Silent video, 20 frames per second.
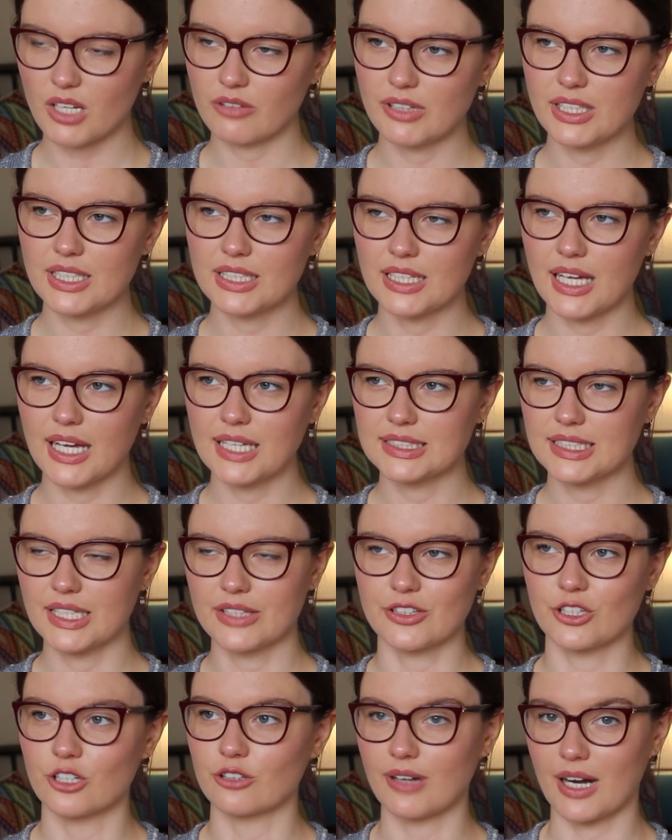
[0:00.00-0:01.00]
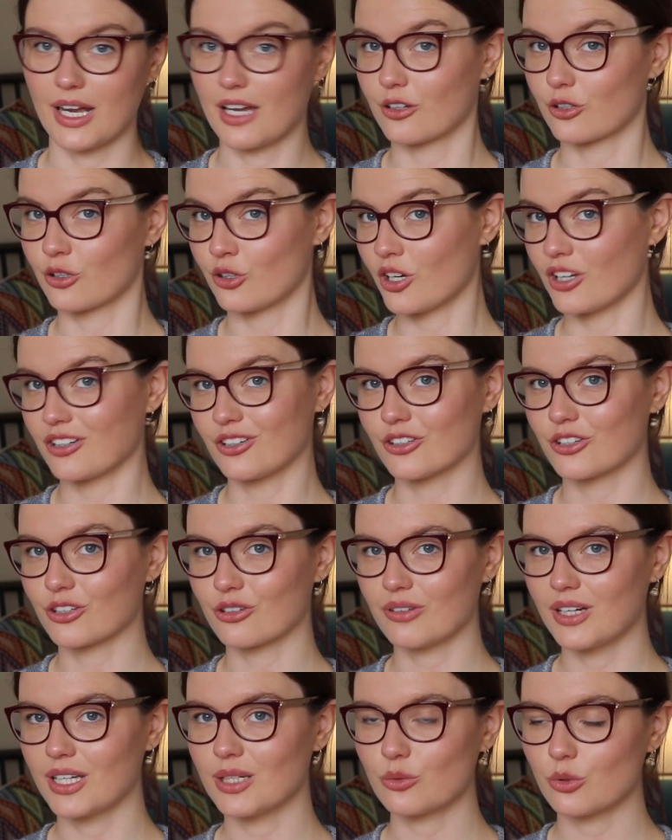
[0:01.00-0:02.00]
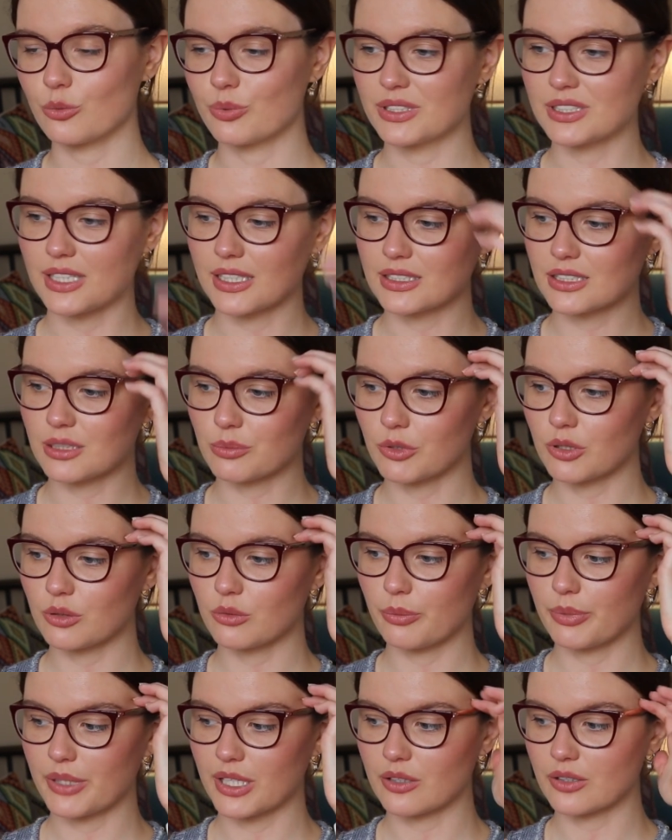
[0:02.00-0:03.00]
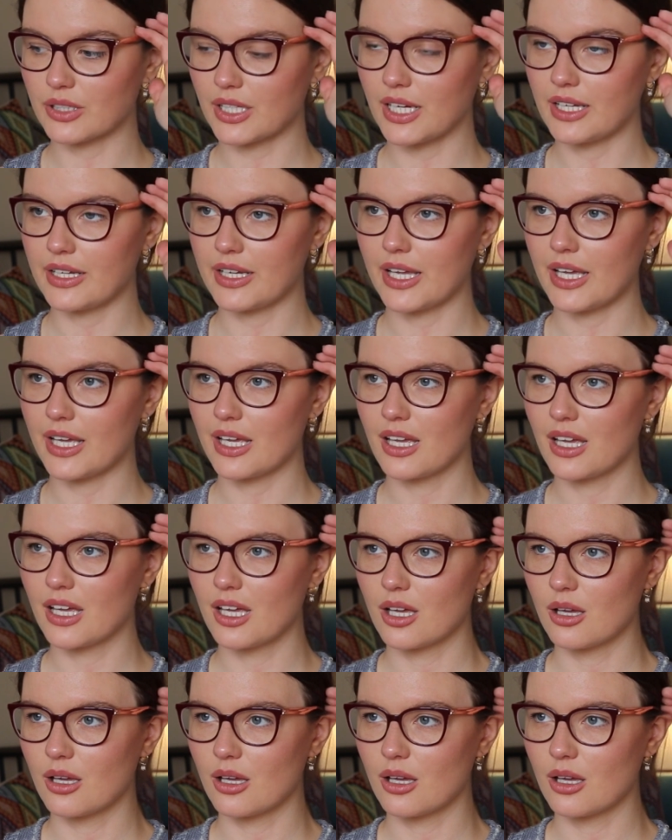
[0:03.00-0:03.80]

really liked it and thought, right, another green would be sensible, it would be a good idea.